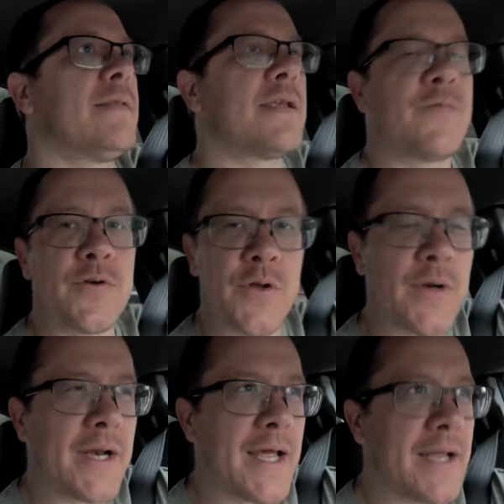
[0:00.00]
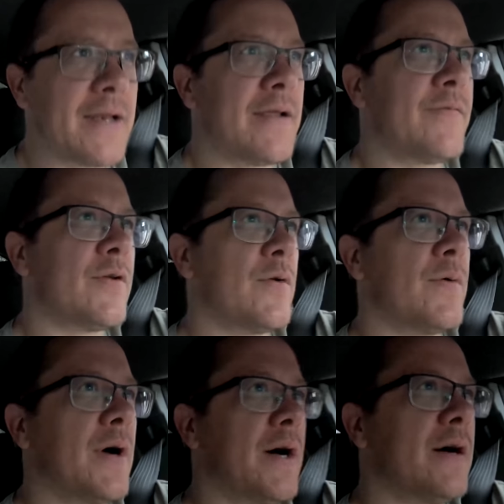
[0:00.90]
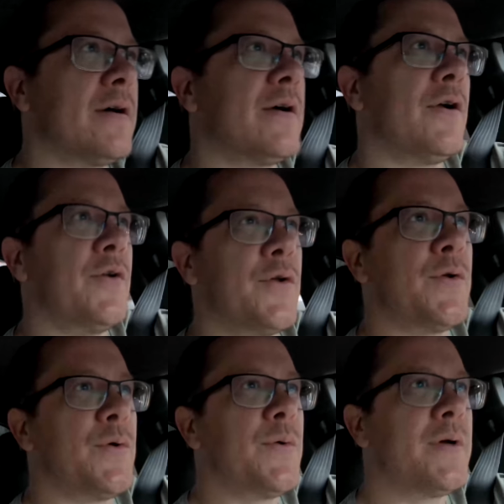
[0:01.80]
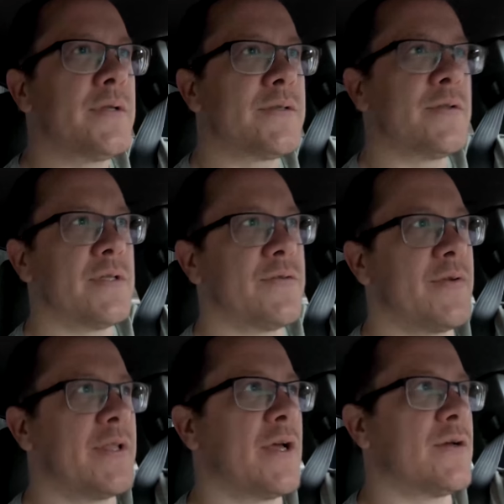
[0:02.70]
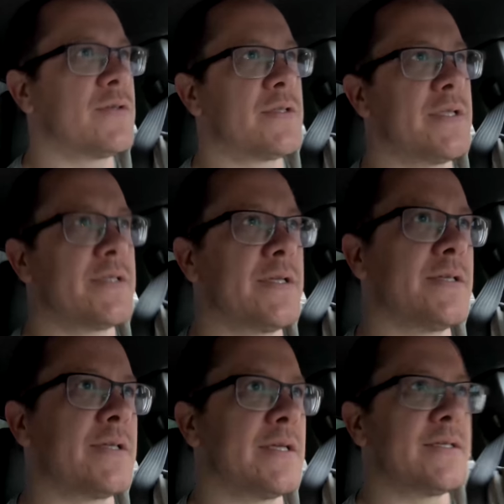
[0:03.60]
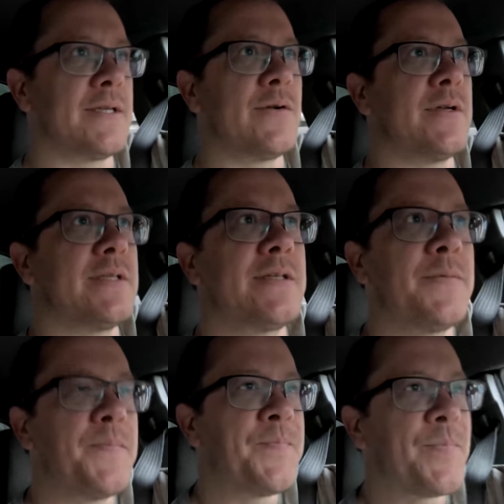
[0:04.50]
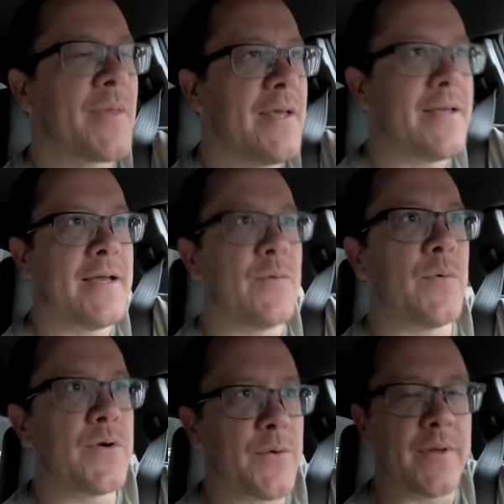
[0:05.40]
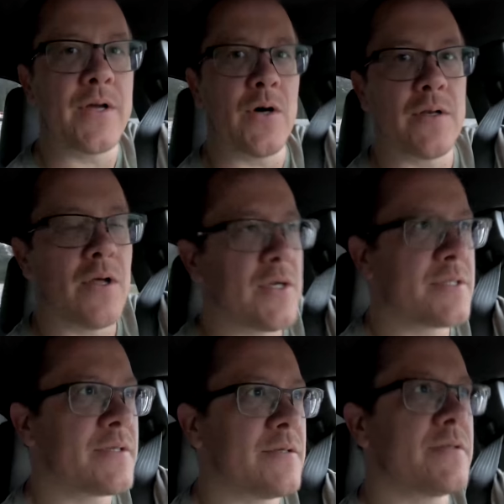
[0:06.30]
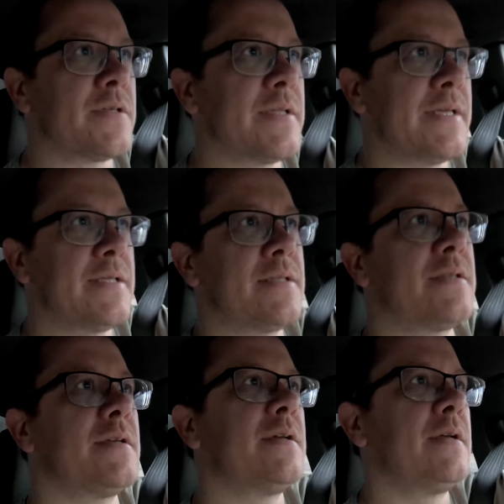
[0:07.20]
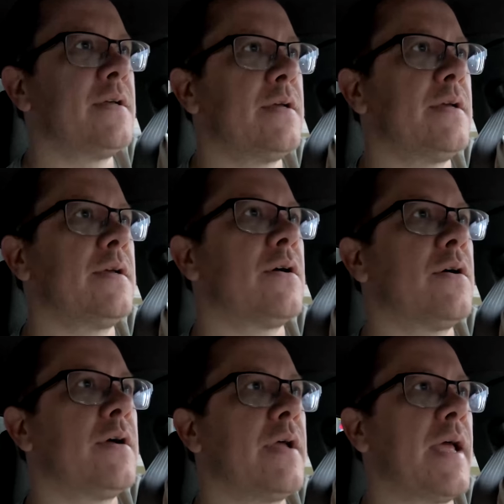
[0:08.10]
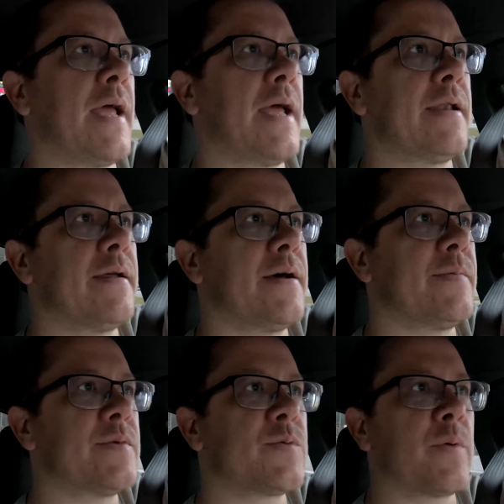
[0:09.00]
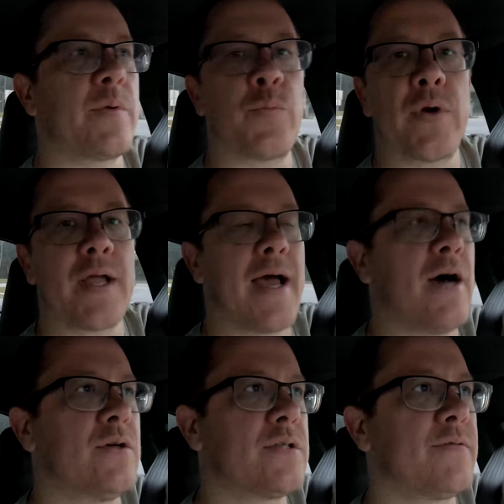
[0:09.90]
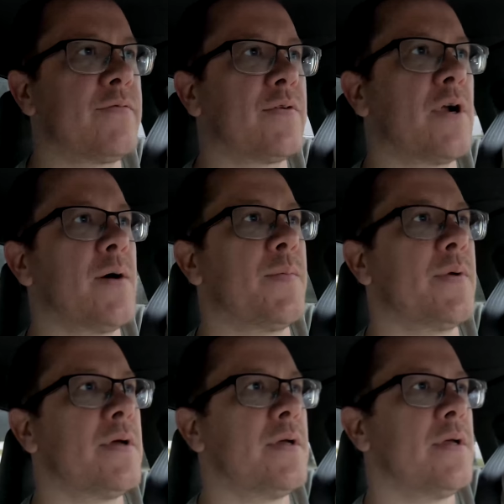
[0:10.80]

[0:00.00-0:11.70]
Thanks for tuning in. If you are new to these videos, this is a series we're doing called Lost to Leased, and it's where we bring a house from